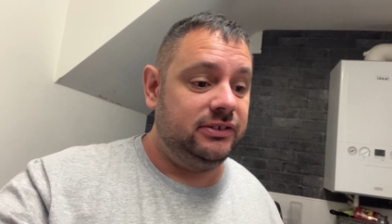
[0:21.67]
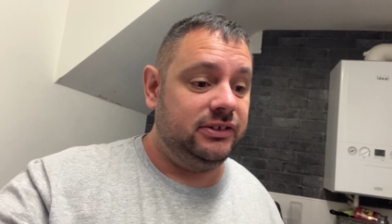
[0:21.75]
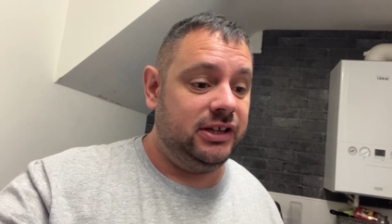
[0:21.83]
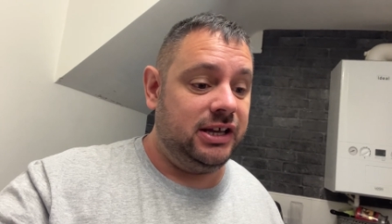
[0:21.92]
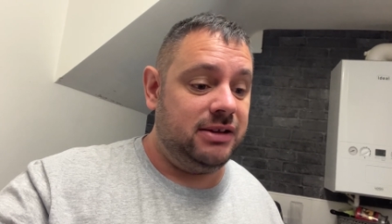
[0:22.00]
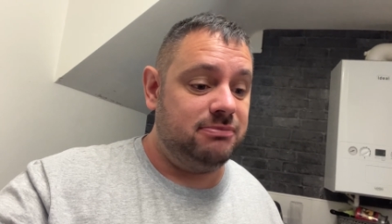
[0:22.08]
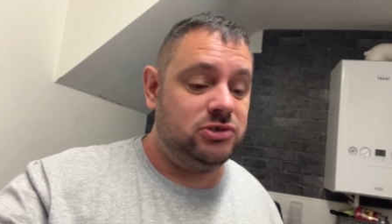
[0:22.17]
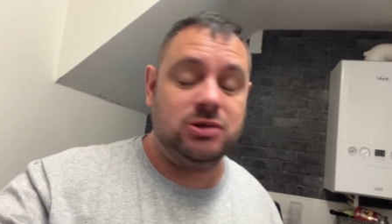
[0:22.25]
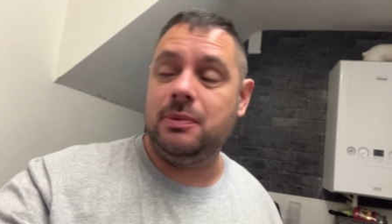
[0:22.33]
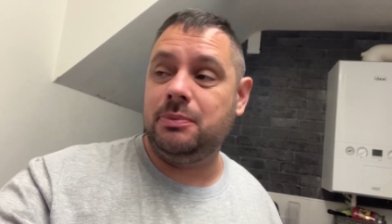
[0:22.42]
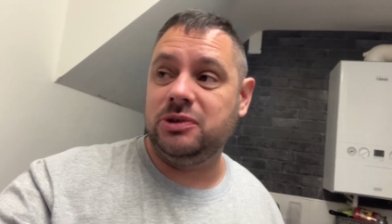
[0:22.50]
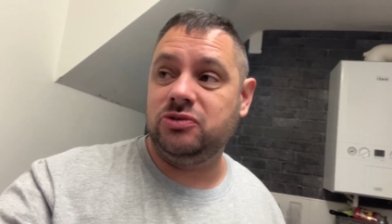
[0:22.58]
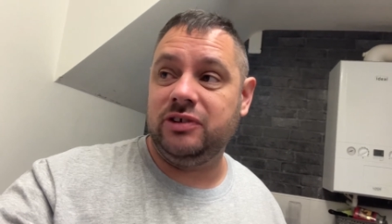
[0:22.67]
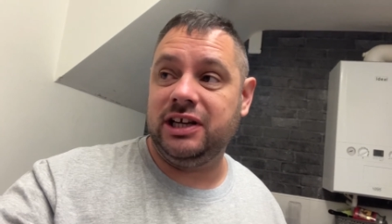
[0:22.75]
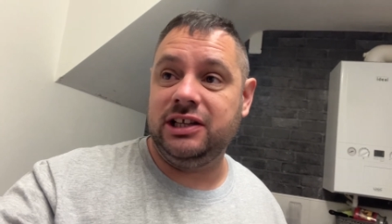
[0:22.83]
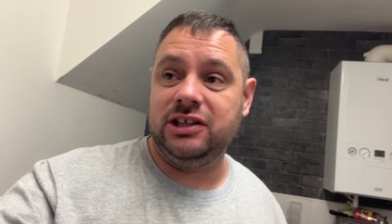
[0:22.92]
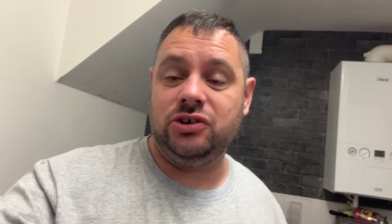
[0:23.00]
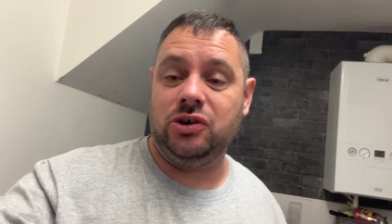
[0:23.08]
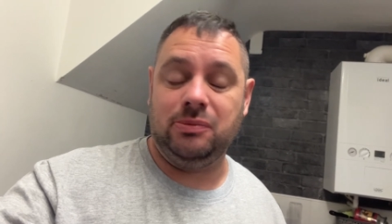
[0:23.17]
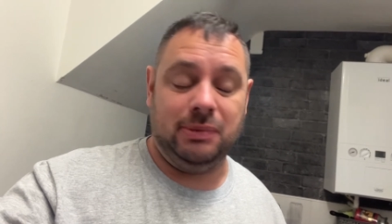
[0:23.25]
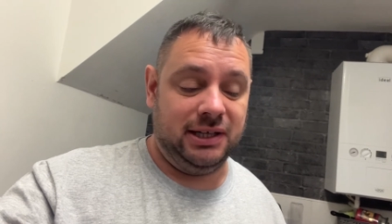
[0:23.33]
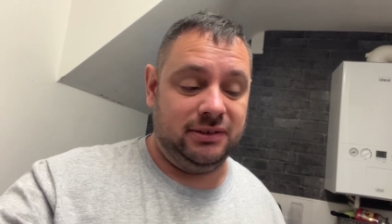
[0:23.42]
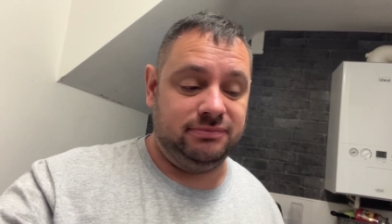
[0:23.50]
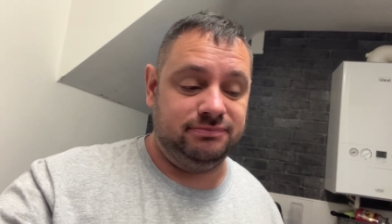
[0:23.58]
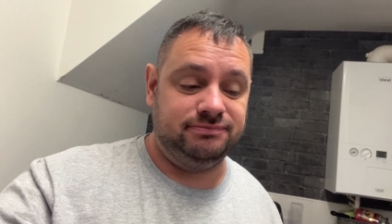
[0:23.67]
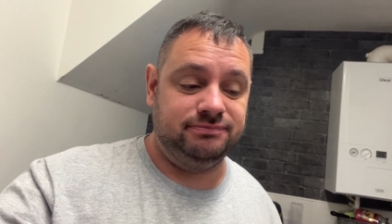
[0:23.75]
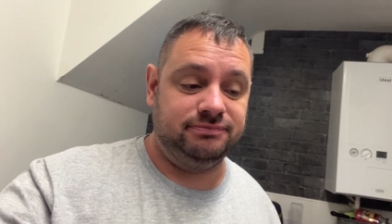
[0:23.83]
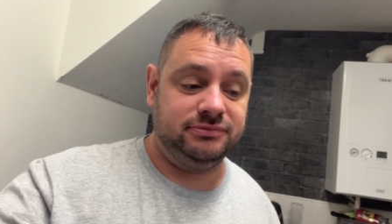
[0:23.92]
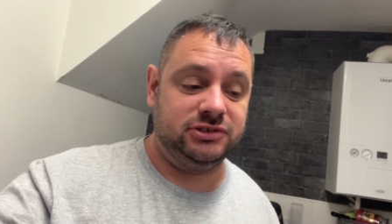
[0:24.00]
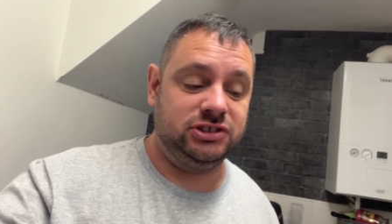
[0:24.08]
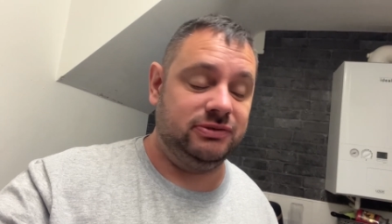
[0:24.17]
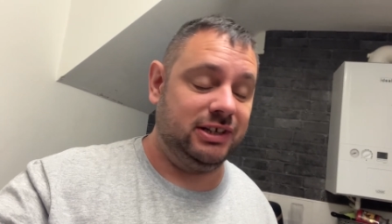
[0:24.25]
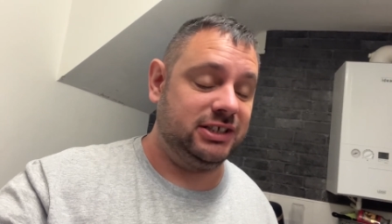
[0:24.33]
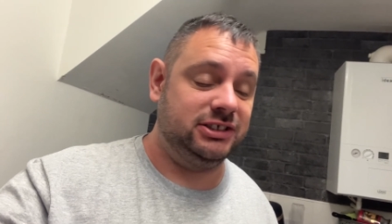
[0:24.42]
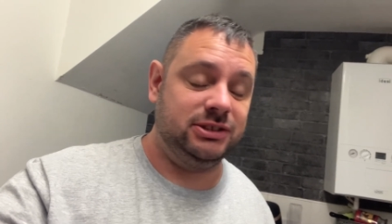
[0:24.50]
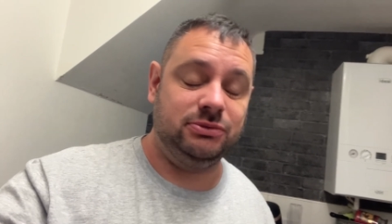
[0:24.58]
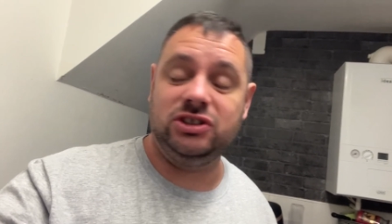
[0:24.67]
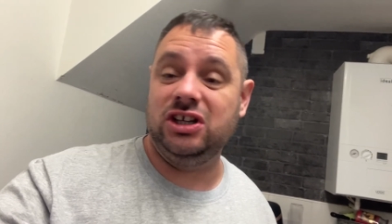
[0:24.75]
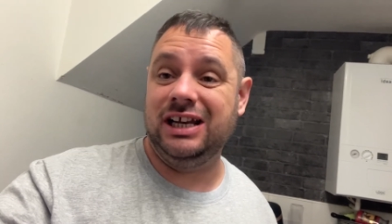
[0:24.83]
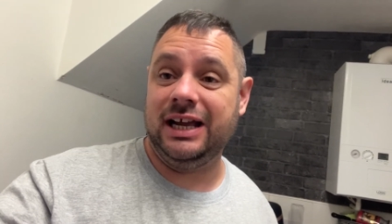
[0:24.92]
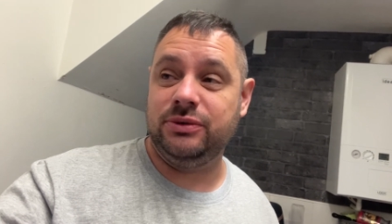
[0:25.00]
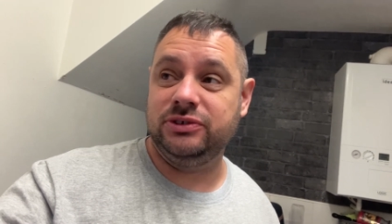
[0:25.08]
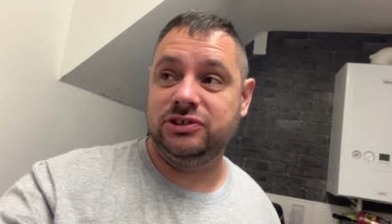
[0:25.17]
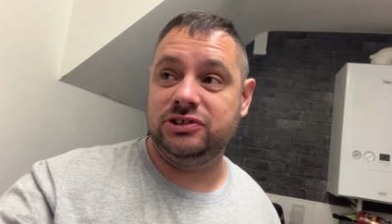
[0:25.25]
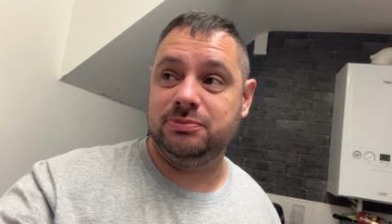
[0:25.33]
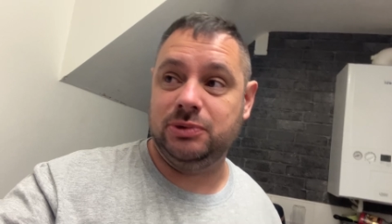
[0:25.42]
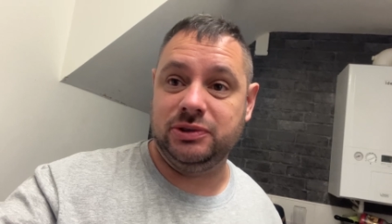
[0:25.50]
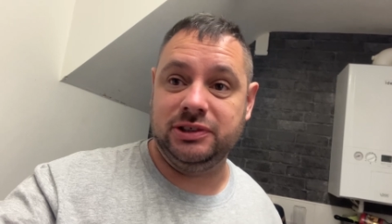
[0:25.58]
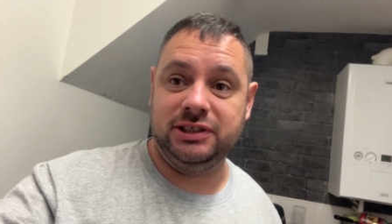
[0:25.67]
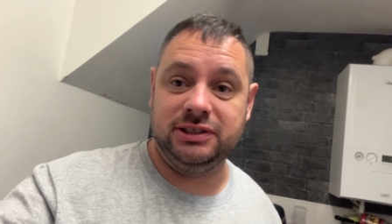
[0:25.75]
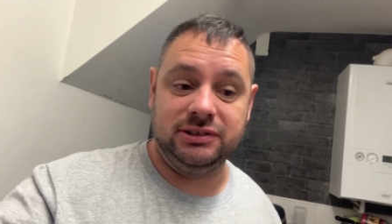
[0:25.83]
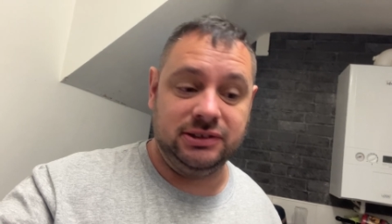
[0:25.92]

um, someone was ringing the doorbell and she reckons it was early hours this morning.